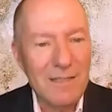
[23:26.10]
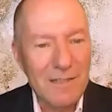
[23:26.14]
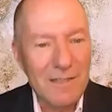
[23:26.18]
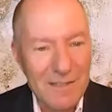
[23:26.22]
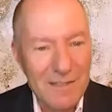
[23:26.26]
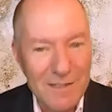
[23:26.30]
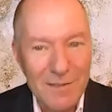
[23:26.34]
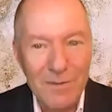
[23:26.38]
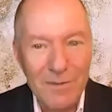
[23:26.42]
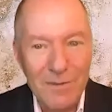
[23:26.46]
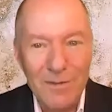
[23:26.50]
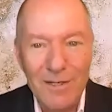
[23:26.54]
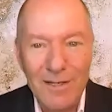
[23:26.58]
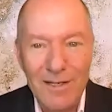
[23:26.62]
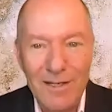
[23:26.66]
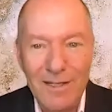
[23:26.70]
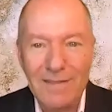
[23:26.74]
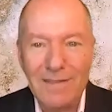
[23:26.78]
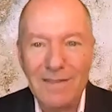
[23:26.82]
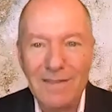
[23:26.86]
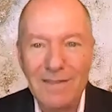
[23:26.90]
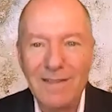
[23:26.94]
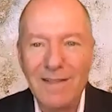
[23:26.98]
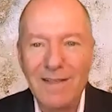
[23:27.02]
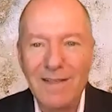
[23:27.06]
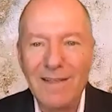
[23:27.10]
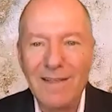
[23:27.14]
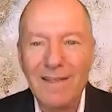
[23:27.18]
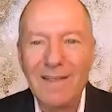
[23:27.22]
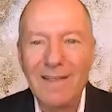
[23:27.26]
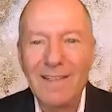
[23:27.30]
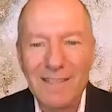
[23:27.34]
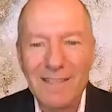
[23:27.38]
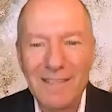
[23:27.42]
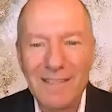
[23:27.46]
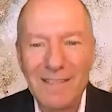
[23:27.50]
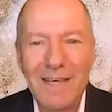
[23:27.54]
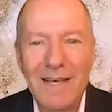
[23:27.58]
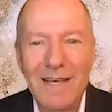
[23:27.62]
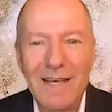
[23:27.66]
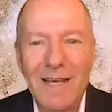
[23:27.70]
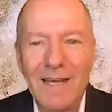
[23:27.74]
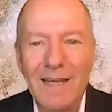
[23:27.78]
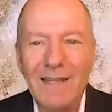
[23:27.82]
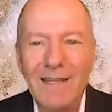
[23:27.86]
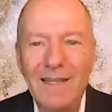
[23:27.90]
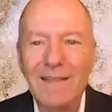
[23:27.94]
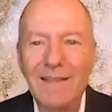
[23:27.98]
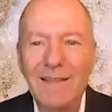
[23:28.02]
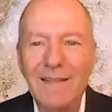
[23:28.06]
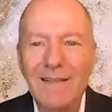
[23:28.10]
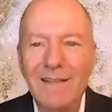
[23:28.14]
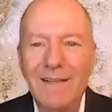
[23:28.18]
students saying,